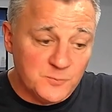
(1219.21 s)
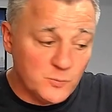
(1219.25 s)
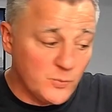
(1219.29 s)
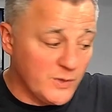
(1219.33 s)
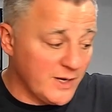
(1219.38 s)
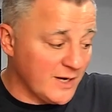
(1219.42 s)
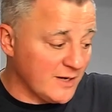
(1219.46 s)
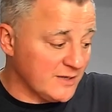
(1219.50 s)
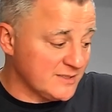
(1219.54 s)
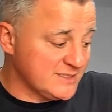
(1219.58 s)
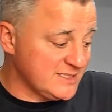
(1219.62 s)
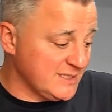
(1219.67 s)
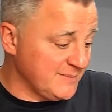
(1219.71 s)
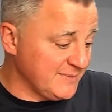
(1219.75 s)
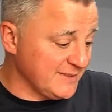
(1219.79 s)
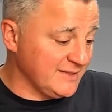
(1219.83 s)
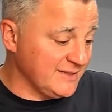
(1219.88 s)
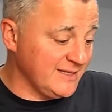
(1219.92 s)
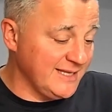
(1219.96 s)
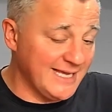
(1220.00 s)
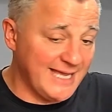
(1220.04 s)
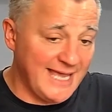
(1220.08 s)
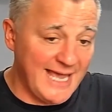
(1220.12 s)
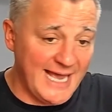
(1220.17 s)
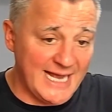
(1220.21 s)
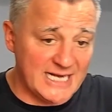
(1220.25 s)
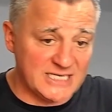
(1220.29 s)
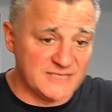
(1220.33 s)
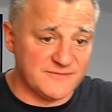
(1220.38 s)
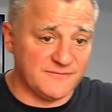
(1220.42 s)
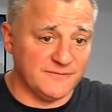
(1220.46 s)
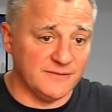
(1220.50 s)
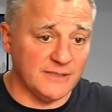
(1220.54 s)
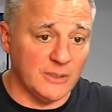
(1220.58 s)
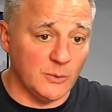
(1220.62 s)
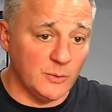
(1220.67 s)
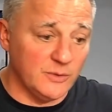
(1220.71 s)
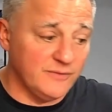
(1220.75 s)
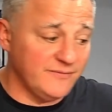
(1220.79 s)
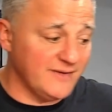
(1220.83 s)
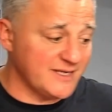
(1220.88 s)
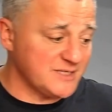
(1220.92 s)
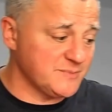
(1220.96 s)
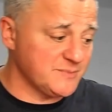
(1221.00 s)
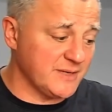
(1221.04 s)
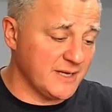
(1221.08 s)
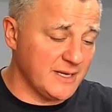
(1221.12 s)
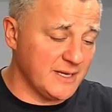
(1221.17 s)
We are typically a cash flow
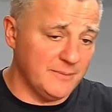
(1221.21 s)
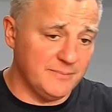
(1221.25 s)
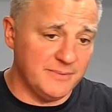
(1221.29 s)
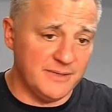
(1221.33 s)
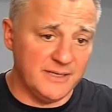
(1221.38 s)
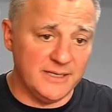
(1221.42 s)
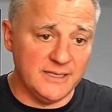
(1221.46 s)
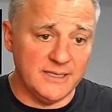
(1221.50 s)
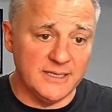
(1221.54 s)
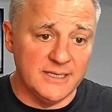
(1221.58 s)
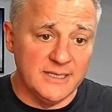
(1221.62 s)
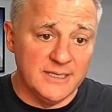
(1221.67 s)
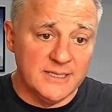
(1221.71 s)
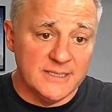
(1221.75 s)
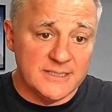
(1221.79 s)
investment company.